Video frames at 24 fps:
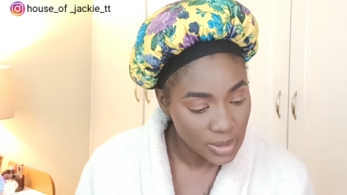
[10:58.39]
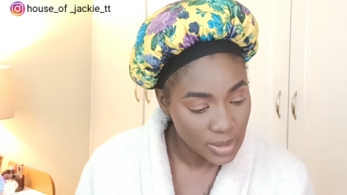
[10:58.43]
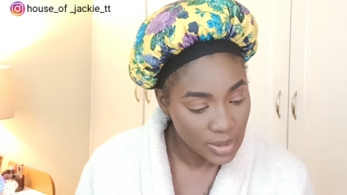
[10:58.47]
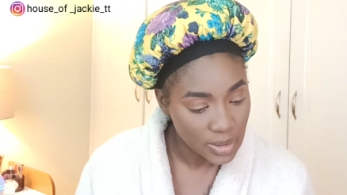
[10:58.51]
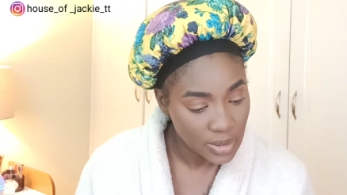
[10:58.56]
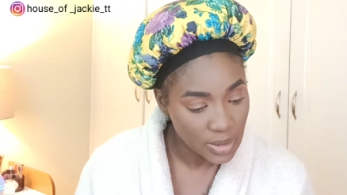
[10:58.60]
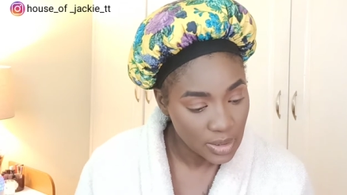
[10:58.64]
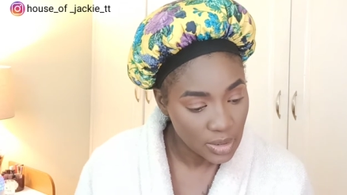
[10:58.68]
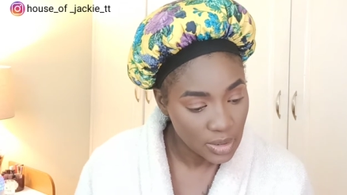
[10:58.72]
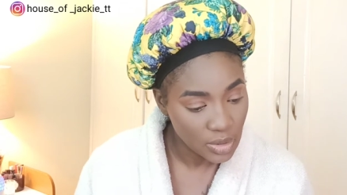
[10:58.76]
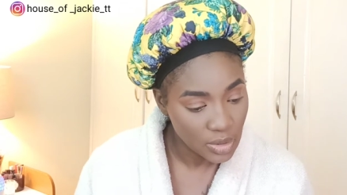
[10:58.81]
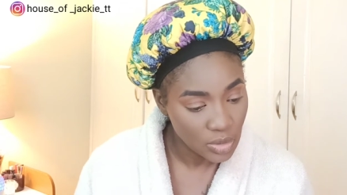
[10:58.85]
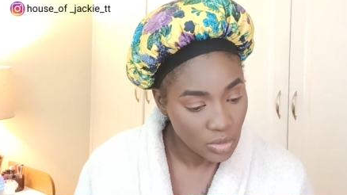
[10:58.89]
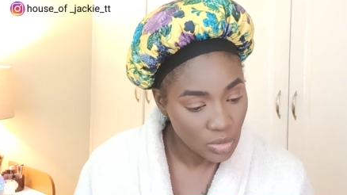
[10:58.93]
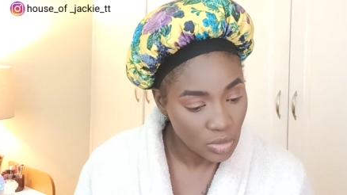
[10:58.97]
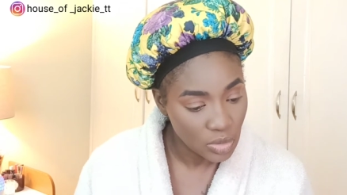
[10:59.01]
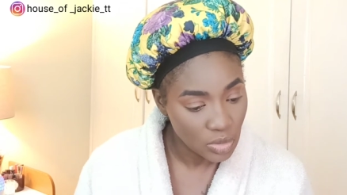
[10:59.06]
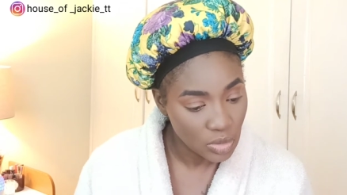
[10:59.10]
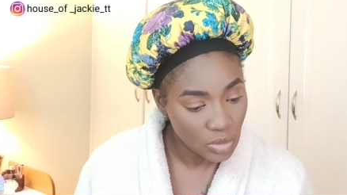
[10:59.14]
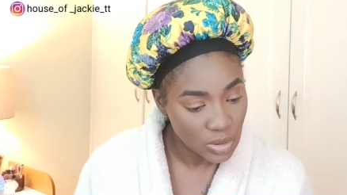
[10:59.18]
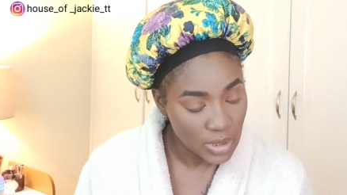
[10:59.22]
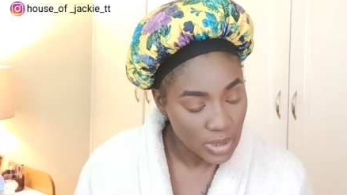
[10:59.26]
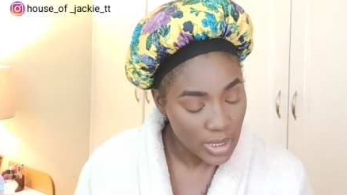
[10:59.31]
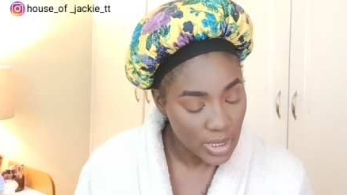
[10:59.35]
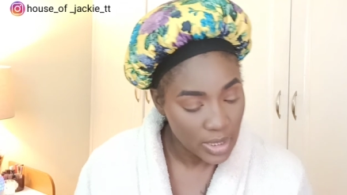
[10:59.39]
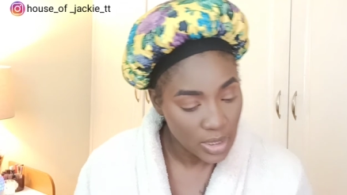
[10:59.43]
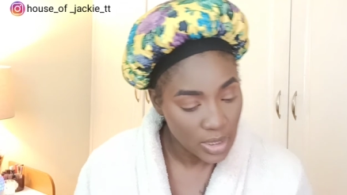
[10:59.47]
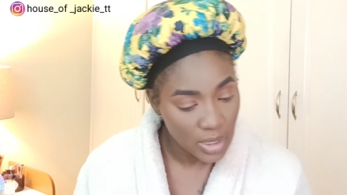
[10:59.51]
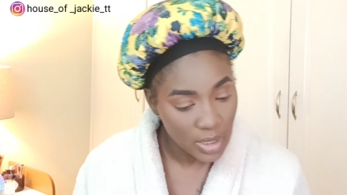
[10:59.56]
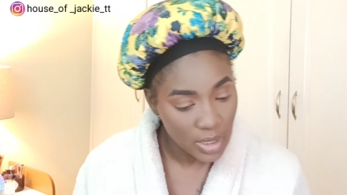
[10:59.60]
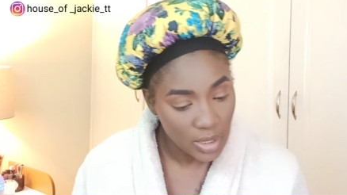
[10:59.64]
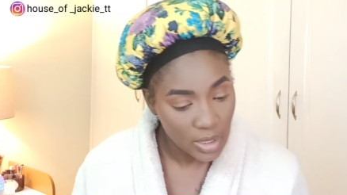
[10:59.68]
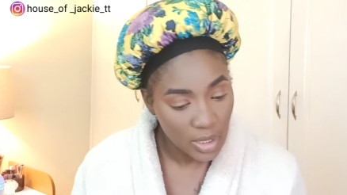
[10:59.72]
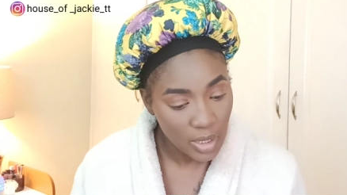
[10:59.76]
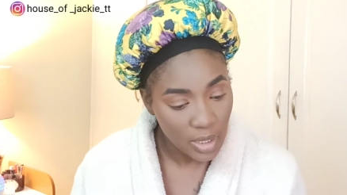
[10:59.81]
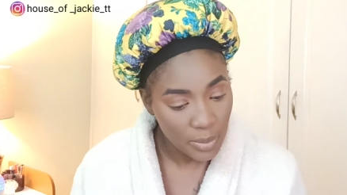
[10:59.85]
to use
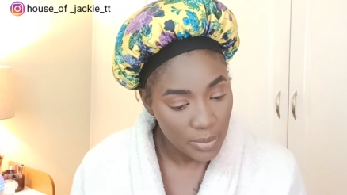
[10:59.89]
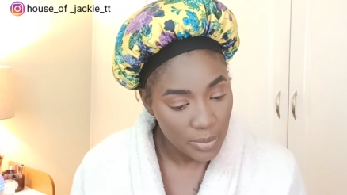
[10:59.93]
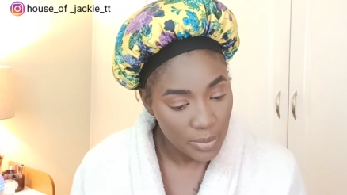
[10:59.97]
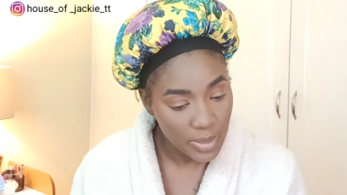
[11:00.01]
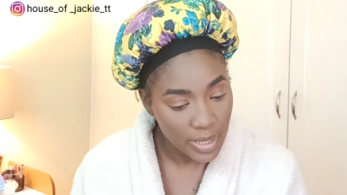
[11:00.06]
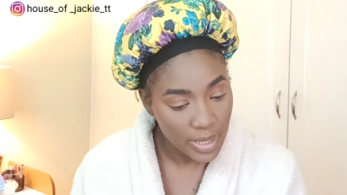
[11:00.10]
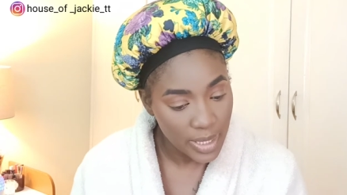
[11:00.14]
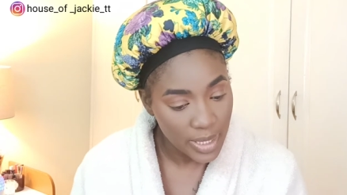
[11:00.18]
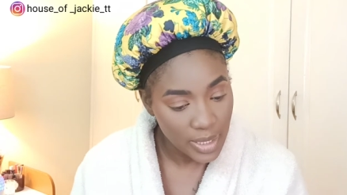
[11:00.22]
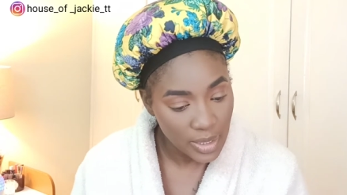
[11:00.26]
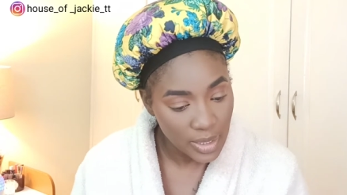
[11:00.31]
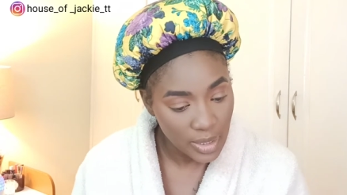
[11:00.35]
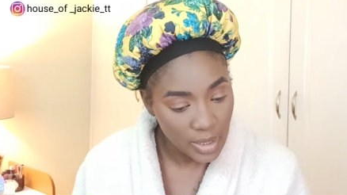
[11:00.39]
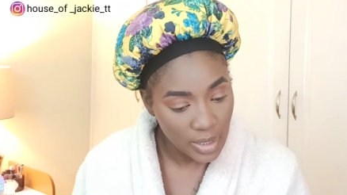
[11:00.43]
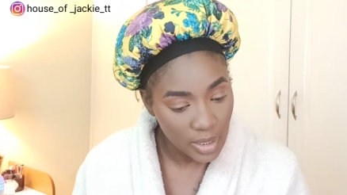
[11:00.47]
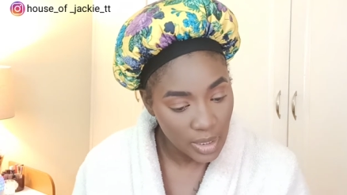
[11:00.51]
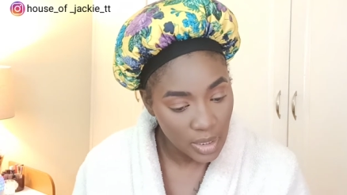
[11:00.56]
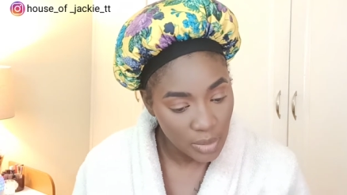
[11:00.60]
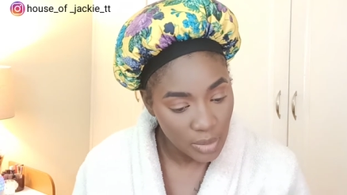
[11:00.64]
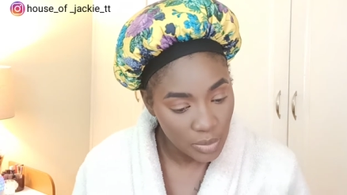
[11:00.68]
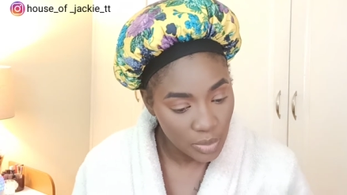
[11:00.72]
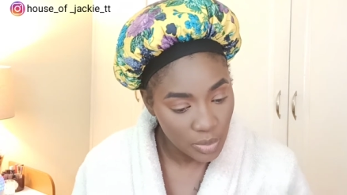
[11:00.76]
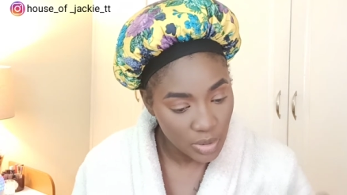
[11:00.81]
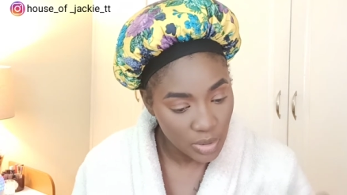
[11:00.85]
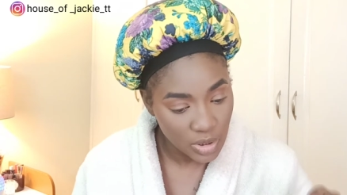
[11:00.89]
another blending